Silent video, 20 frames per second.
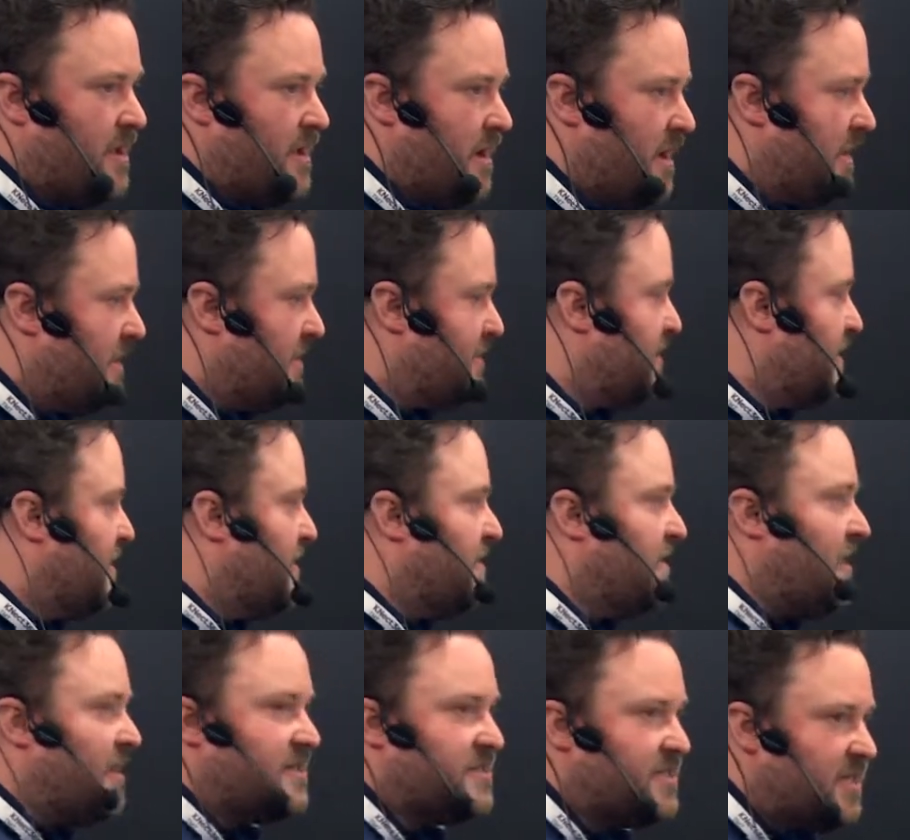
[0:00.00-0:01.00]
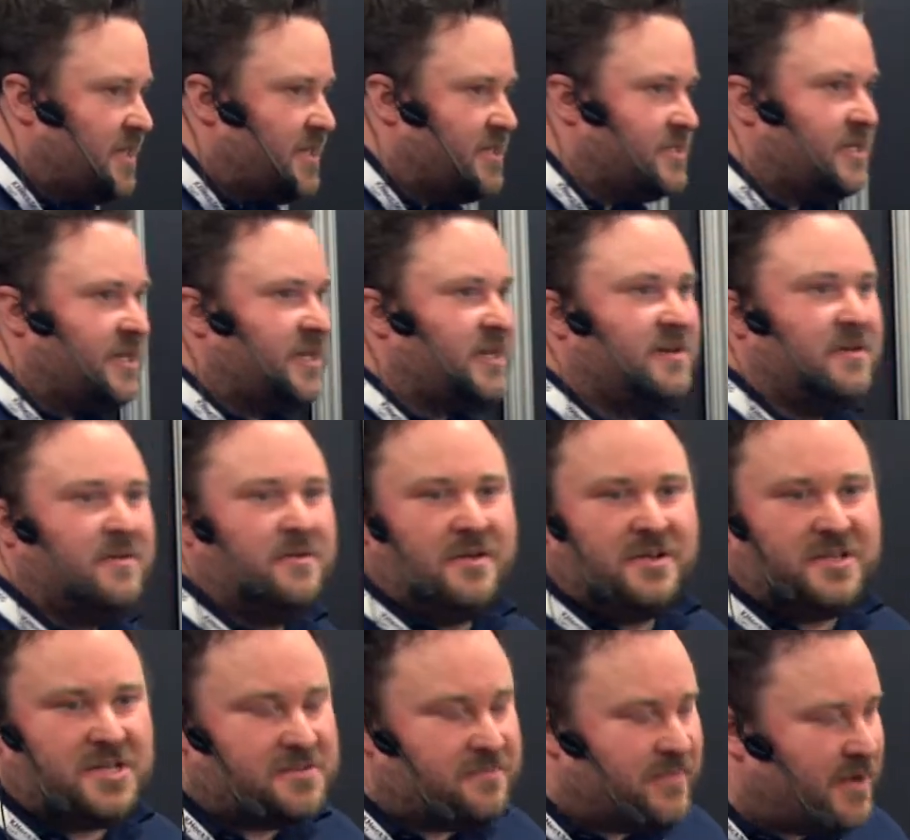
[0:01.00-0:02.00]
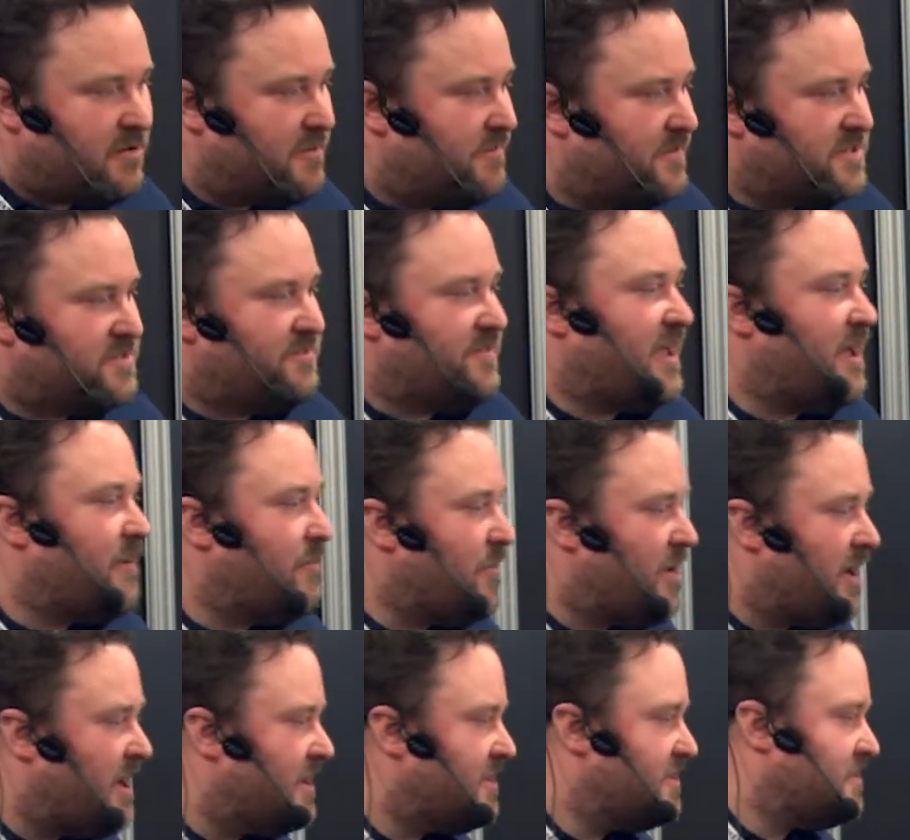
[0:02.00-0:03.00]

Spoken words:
And it's nice and easy. Doesn't matter if it's VMware,